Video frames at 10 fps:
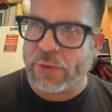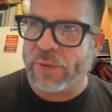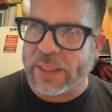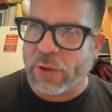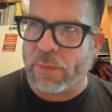
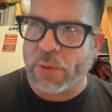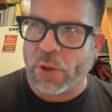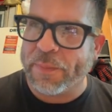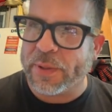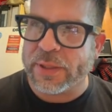doing it on
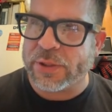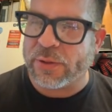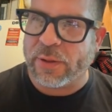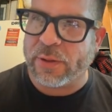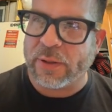
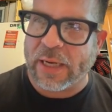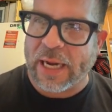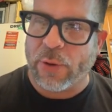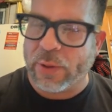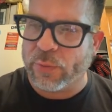purpose or
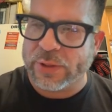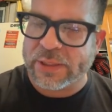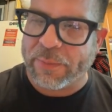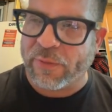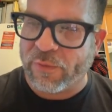how it
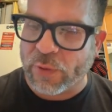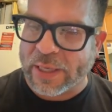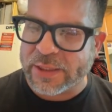was set before.